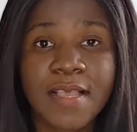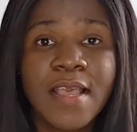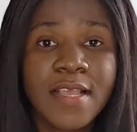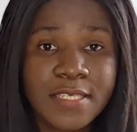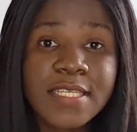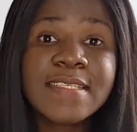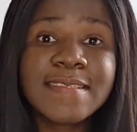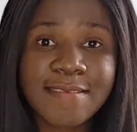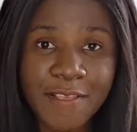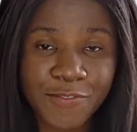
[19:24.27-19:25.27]
This
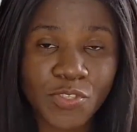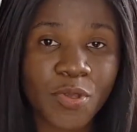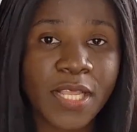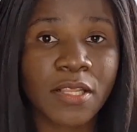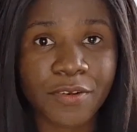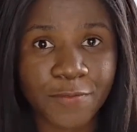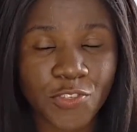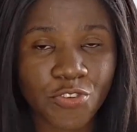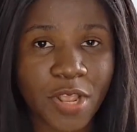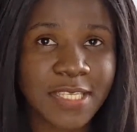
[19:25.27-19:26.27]
saves you a lot of
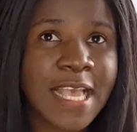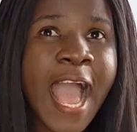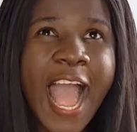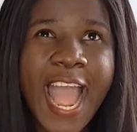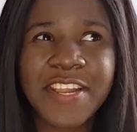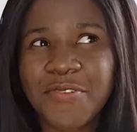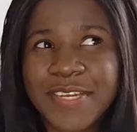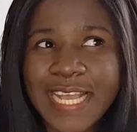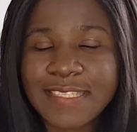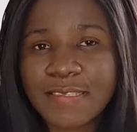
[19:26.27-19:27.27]
stress. I know
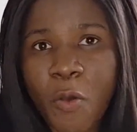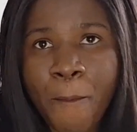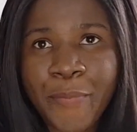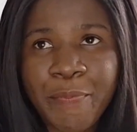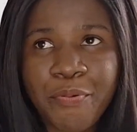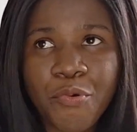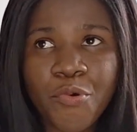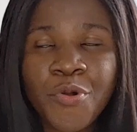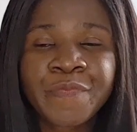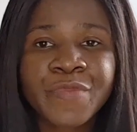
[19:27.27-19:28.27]
that some people
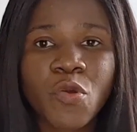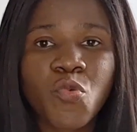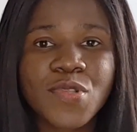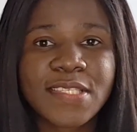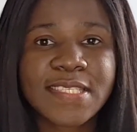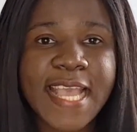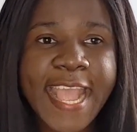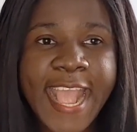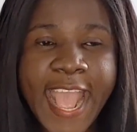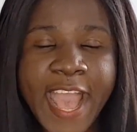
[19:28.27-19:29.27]
would say
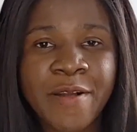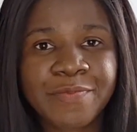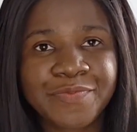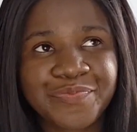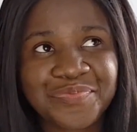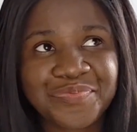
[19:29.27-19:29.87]
PDF